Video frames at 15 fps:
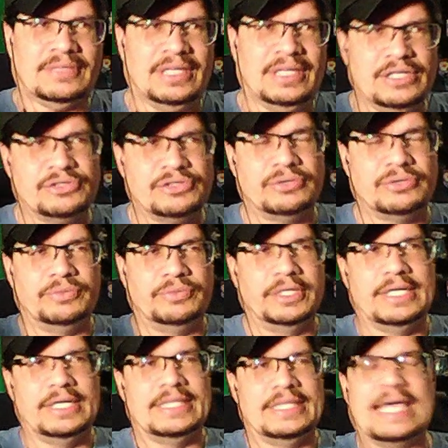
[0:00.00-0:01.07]
Is there
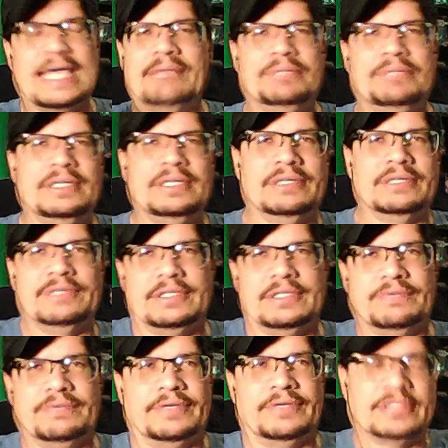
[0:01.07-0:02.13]
really that big of a
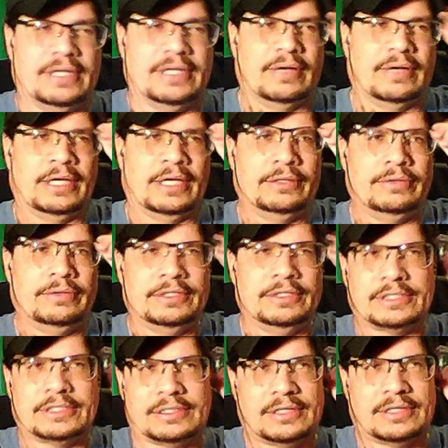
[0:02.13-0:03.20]
difference? Now, I know
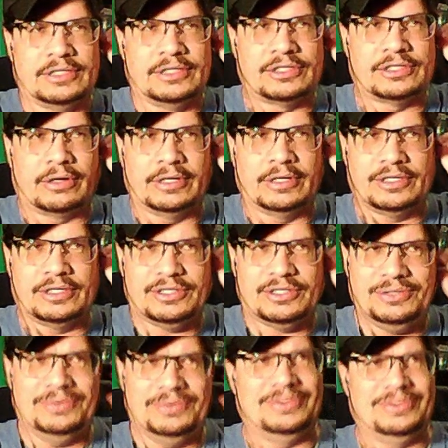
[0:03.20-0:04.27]
this can start a
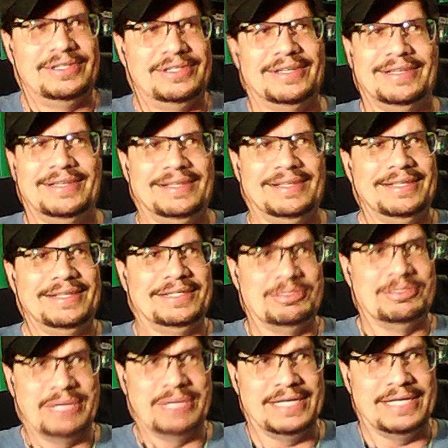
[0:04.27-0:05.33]
huge
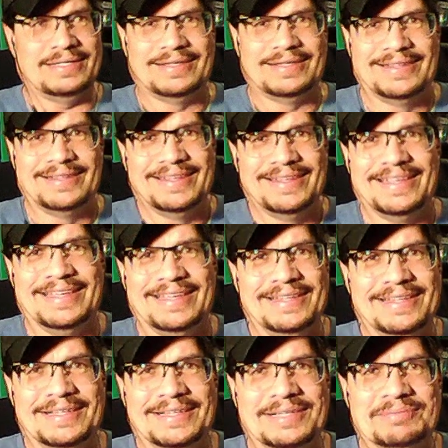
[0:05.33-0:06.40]
debate,
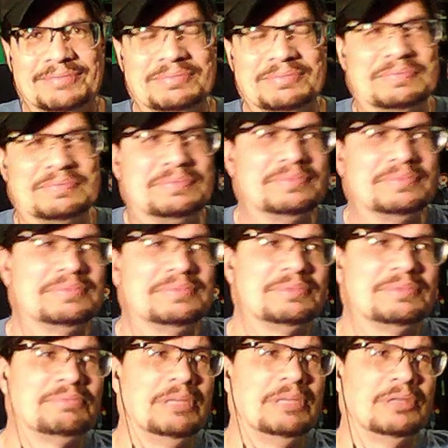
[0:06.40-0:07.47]
and
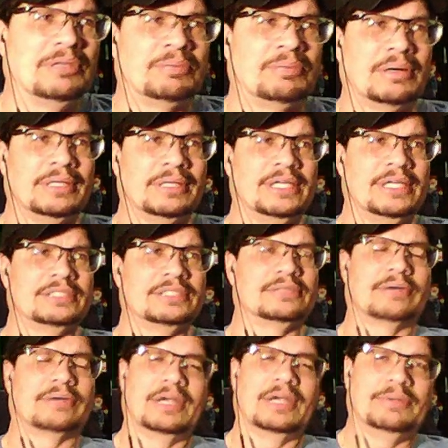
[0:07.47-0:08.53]
people are probably
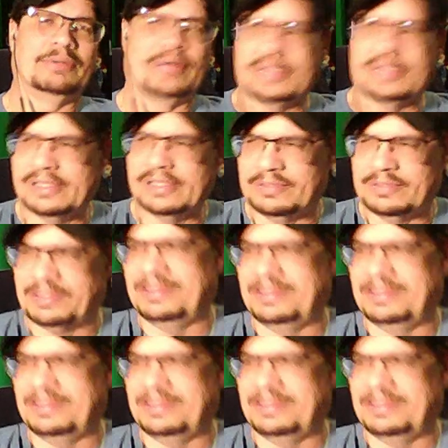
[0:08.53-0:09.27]
unsubscribing right now.